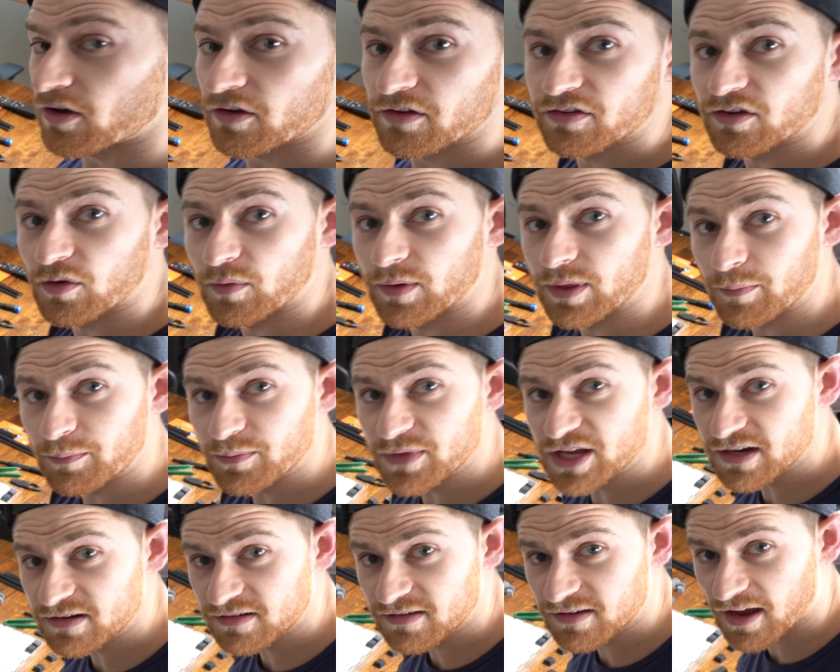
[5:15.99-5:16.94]
So in the
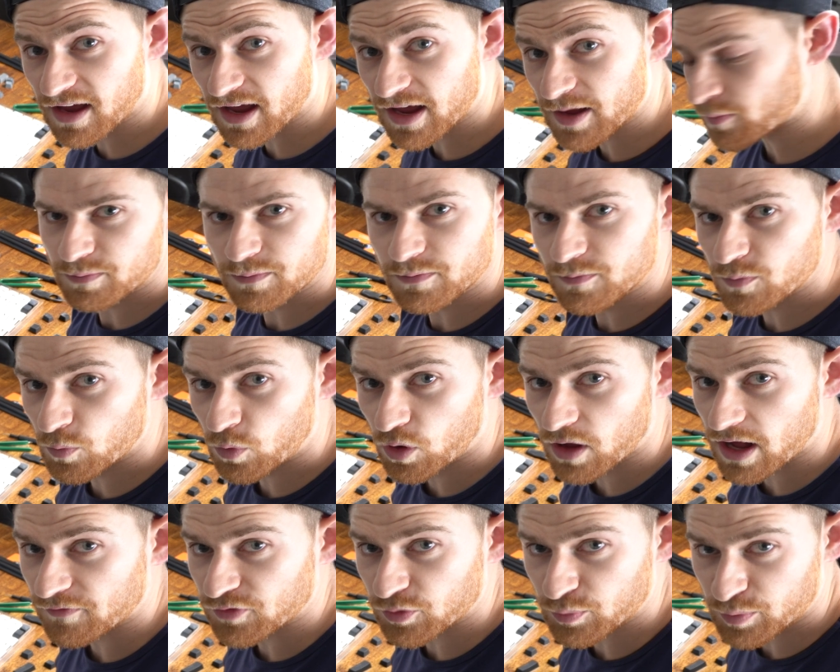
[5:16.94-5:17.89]
meantime,
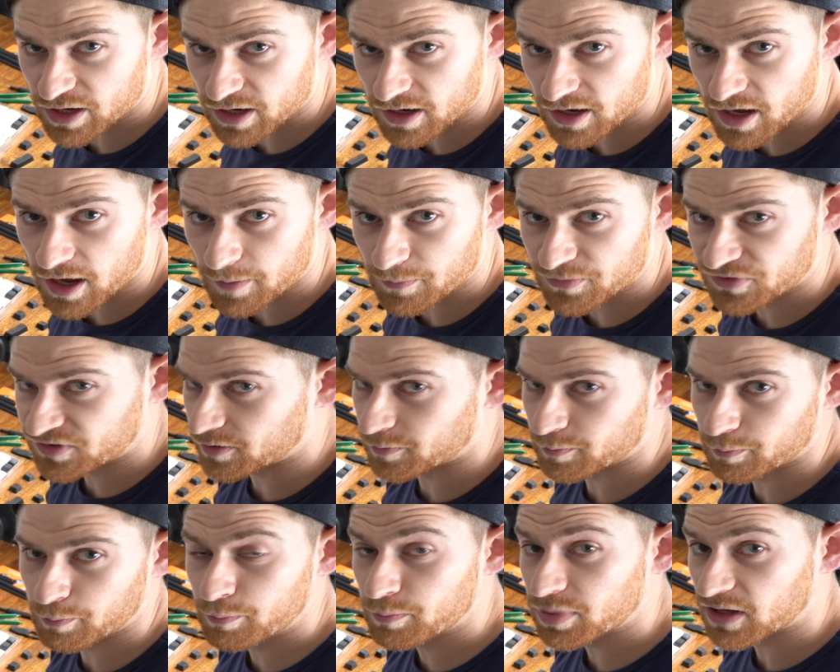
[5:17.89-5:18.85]
we'll have to pick up
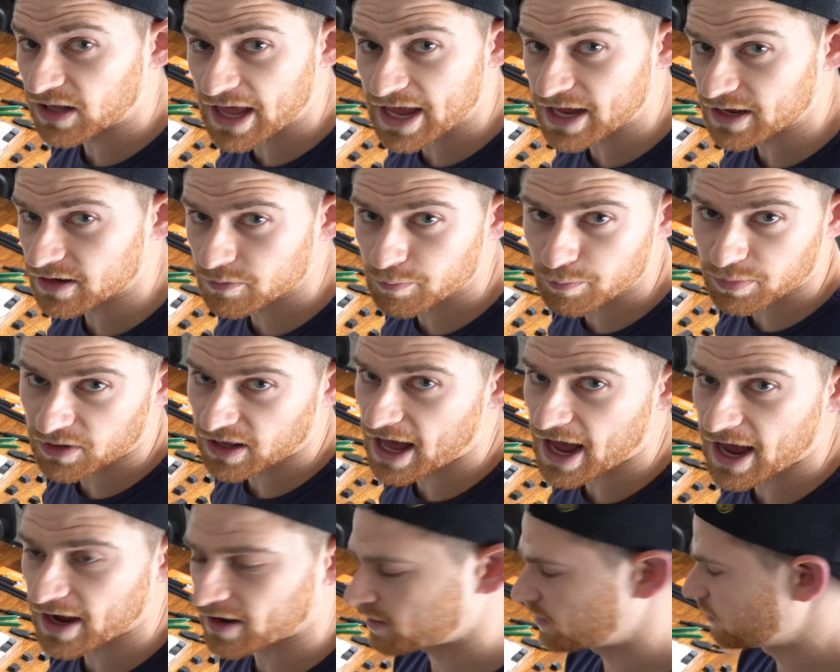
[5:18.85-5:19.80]
some blank
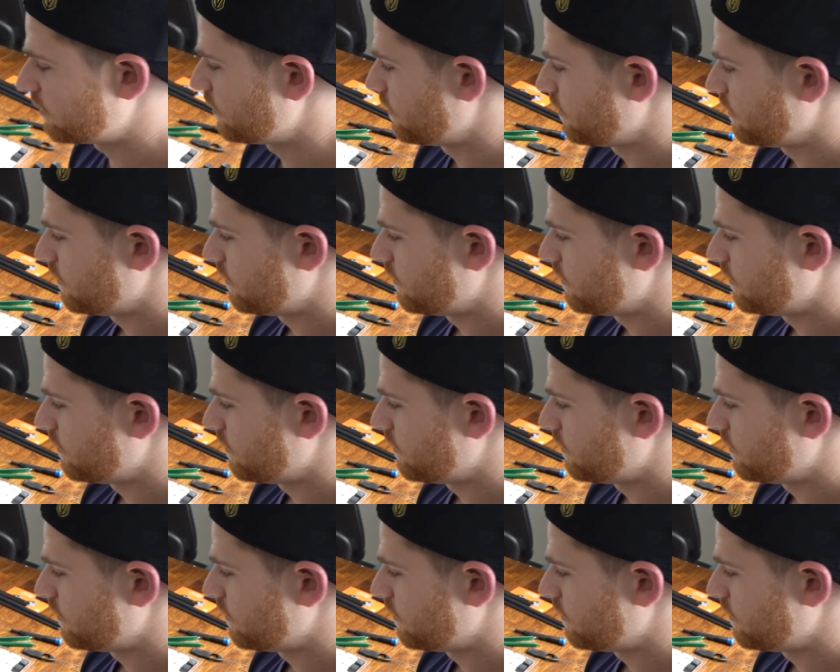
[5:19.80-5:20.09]
black